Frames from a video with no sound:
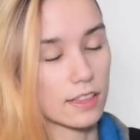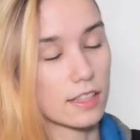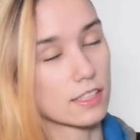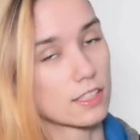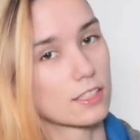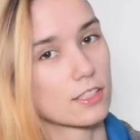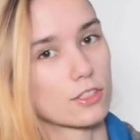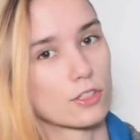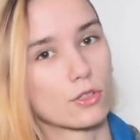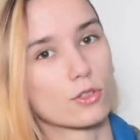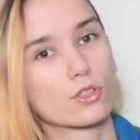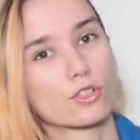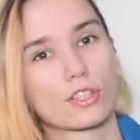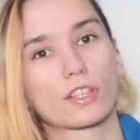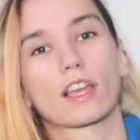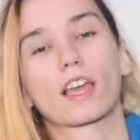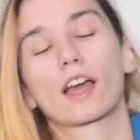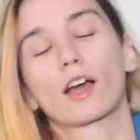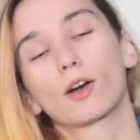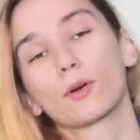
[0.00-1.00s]
This is
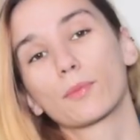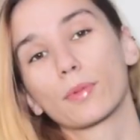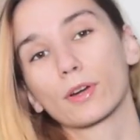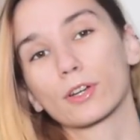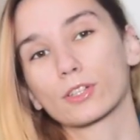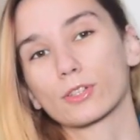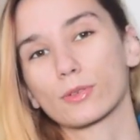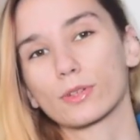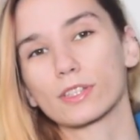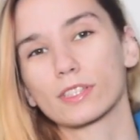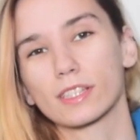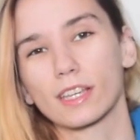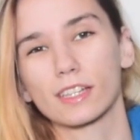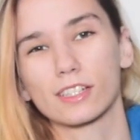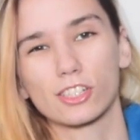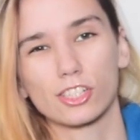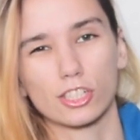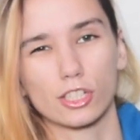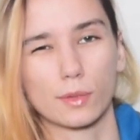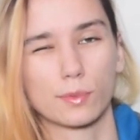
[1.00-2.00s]
usually how bird toys
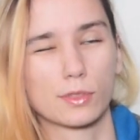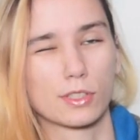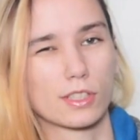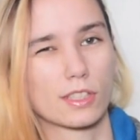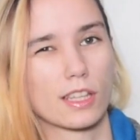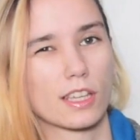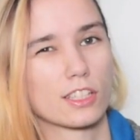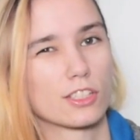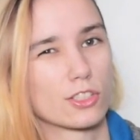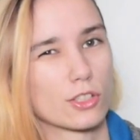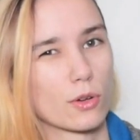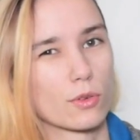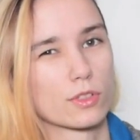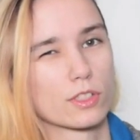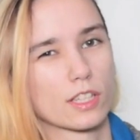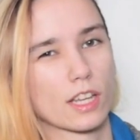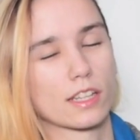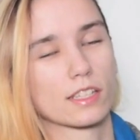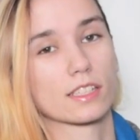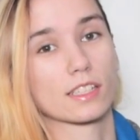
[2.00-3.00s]
get shipped. They don't
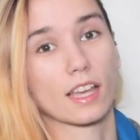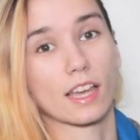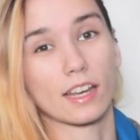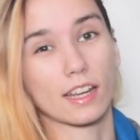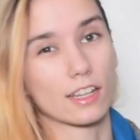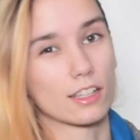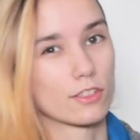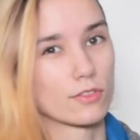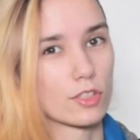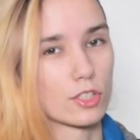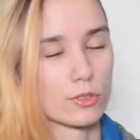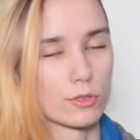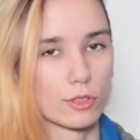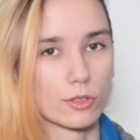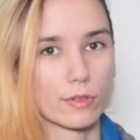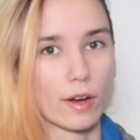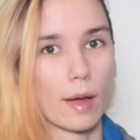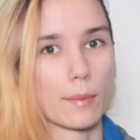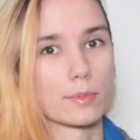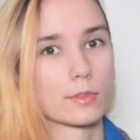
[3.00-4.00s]
tend to get individually
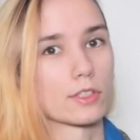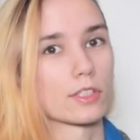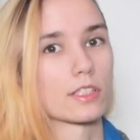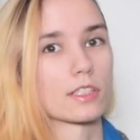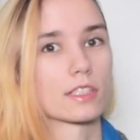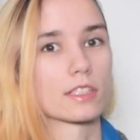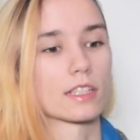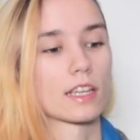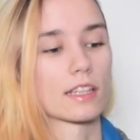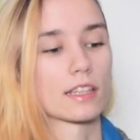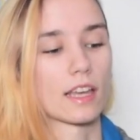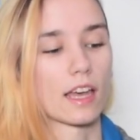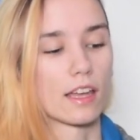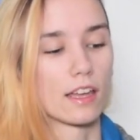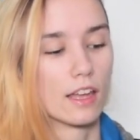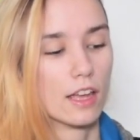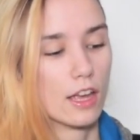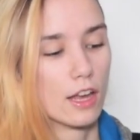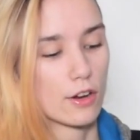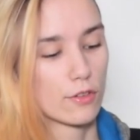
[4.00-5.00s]
wrapped or anything like
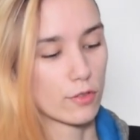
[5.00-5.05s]
that.